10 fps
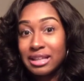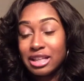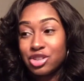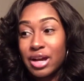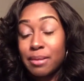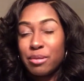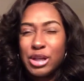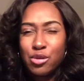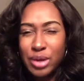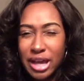They're trying to bring
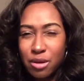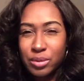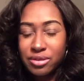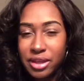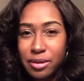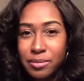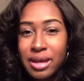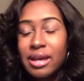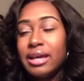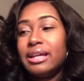you down with them.
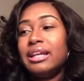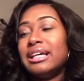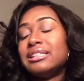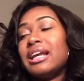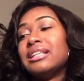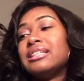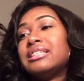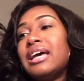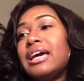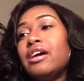And let's not to
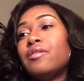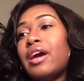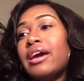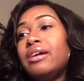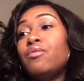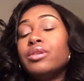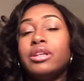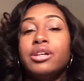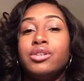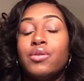say, okay, what
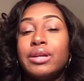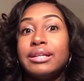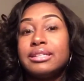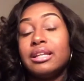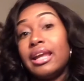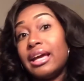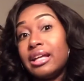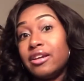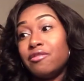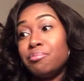they're doing is
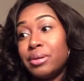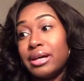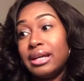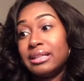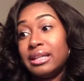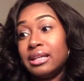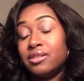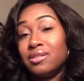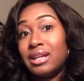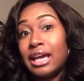negative, but at the end
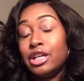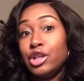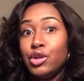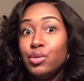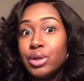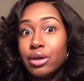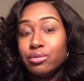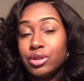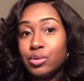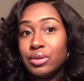of the day, you
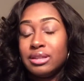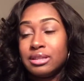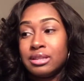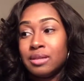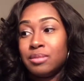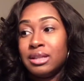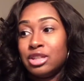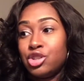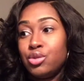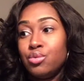don't do it. This is something
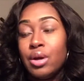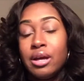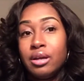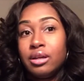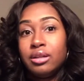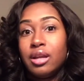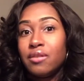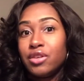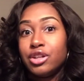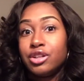that you
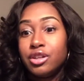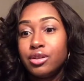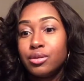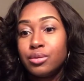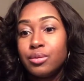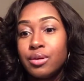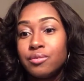never do.